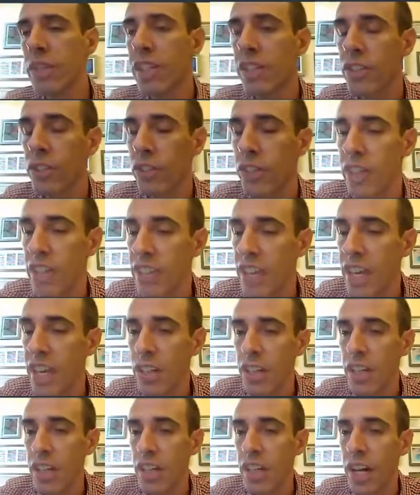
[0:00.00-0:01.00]

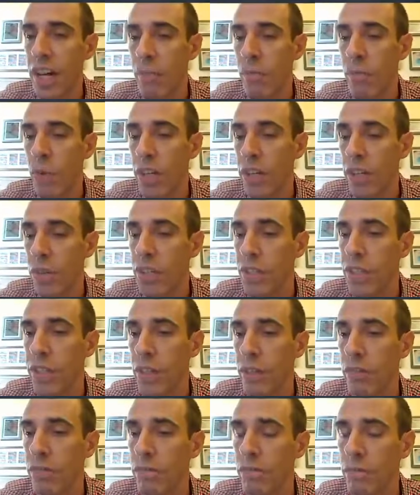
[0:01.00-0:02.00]
discretization time window
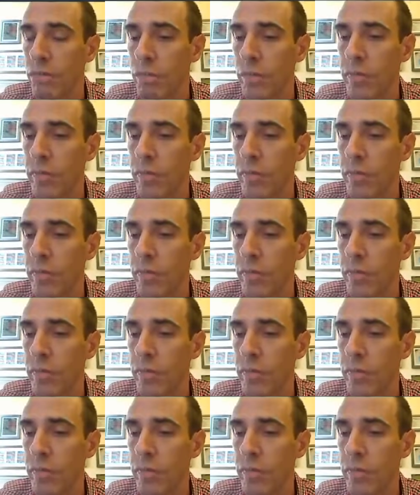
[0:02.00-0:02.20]
here,